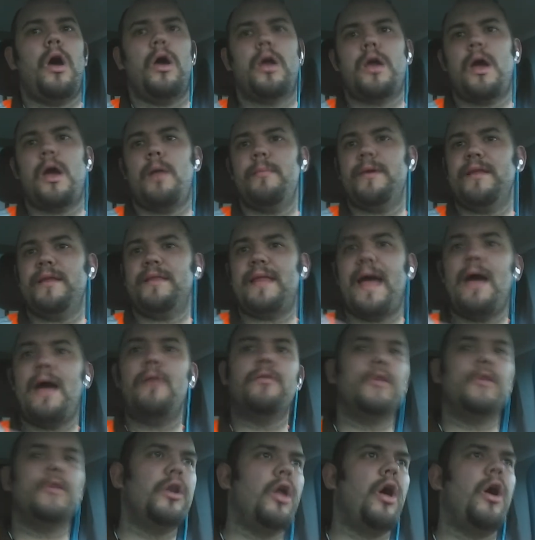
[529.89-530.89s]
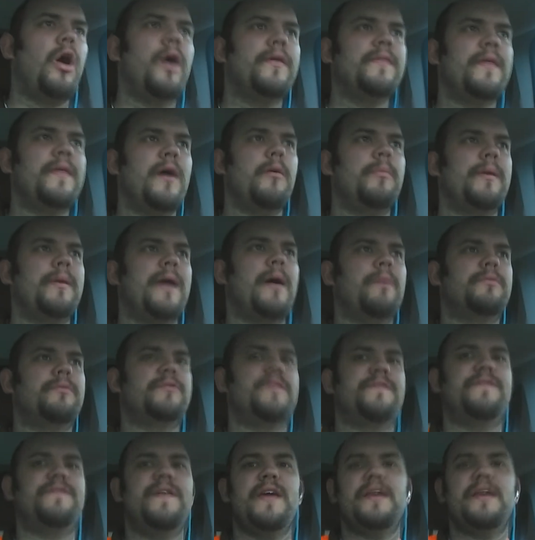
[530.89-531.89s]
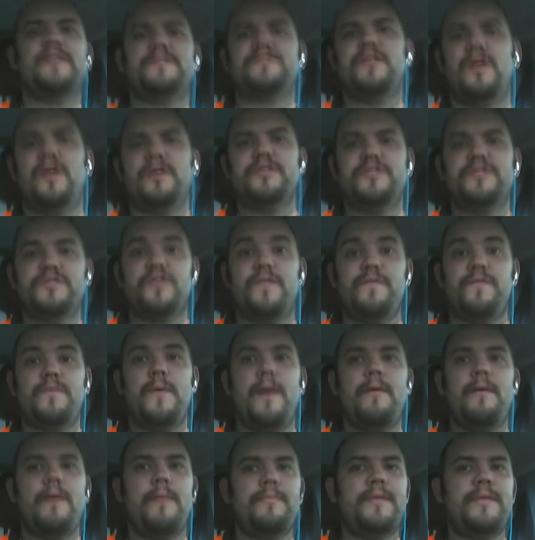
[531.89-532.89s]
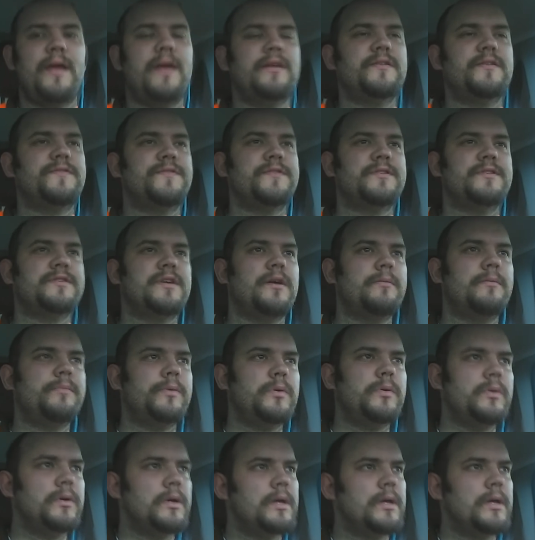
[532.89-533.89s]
coming down the line they'll be able to fix, like software updates, for example.